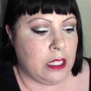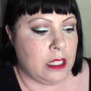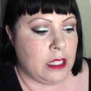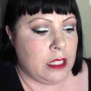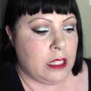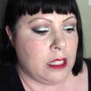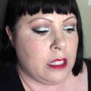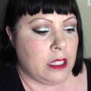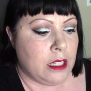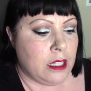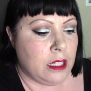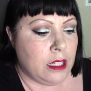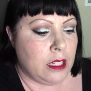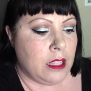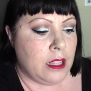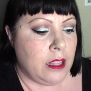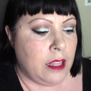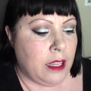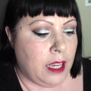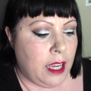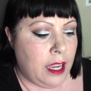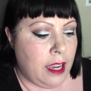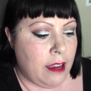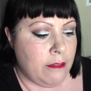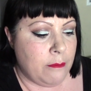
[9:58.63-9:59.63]
I
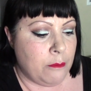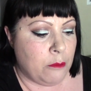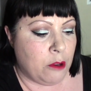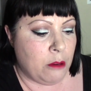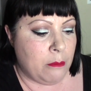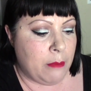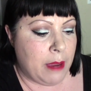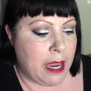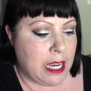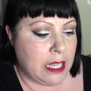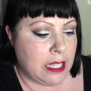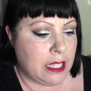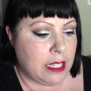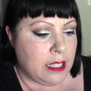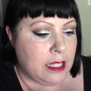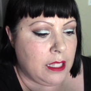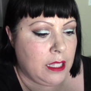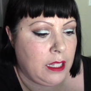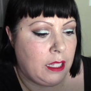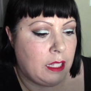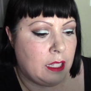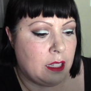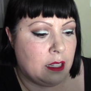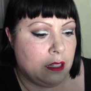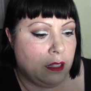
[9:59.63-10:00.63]
think I have more masks
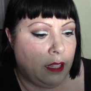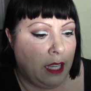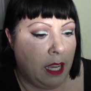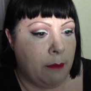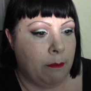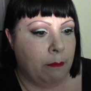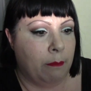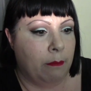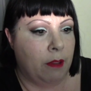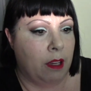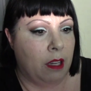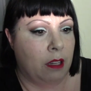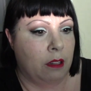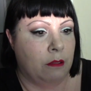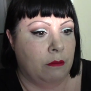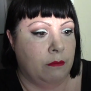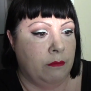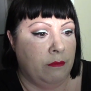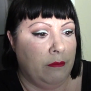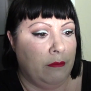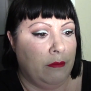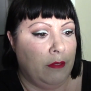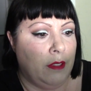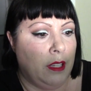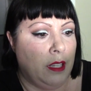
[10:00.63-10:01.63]
in here. Yep. Oh,
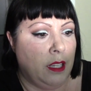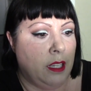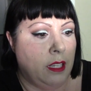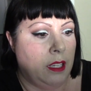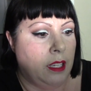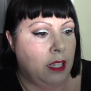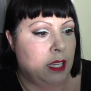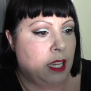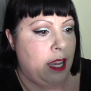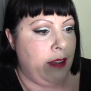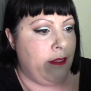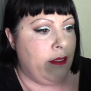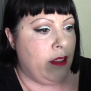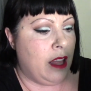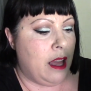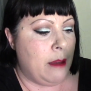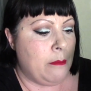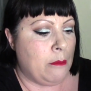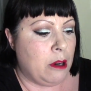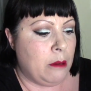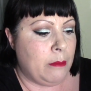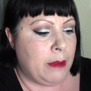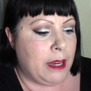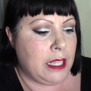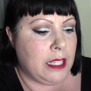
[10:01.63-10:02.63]
I have a lot
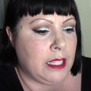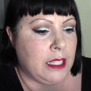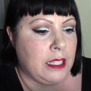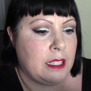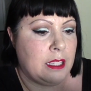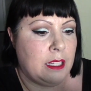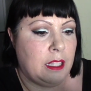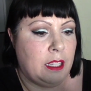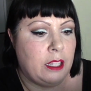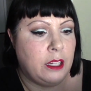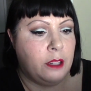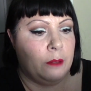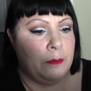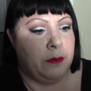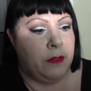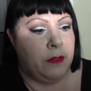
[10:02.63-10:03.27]
more masks in here.